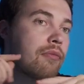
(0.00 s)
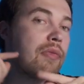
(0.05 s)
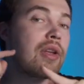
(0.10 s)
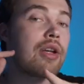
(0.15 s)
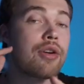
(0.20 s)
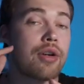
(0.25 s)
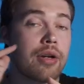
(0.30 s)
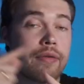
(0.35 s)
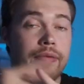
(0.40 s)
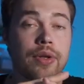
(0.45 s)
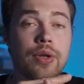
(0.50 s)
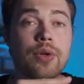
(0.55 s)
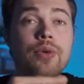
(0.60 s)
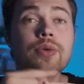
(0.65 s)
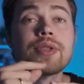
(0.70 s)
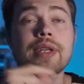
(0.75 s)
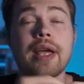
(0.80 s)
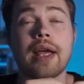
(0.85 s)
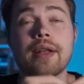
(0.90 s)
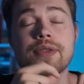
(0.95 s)

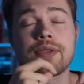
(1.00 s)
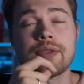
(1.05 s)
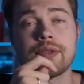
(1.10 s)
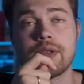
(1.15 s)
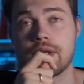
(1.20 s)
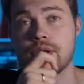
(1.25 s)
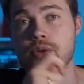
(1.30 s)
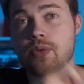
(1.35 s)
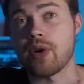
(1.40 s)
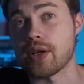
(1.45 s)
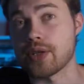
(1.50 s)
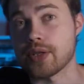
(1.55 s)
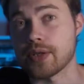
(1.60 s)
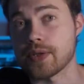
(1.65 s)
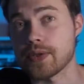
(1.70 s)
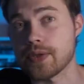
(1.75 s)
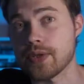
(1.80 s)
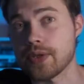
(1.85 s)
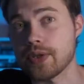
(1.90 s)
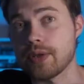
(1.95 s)
refuse answering such
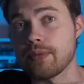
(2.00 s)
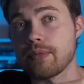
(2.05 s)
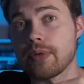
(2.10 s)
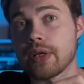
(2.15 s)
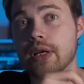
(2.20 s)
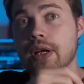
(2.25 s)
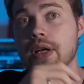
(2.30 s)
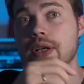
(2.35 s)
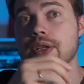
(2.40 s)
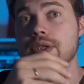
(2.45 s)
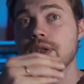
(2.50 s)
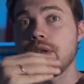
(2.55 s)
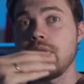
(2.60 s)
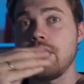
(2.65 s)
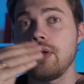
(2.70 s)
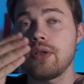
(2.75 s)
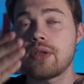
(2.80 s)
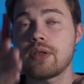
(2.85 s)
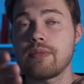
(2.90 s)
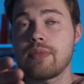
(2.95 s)
questions because you
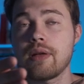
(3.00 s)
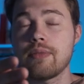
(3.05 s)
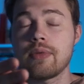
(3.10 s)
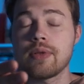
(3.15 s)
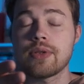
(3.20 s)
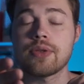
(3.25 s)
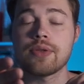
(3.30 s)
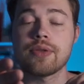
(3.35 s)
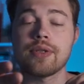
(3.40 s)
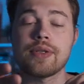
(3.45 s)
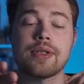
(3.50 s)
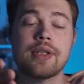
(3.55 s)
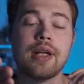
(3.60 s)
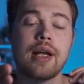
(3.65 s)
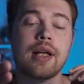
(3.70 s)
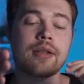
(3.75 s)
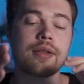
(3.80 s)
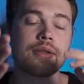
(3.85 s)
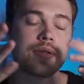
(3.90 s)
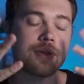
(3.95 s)
need to be able to understand,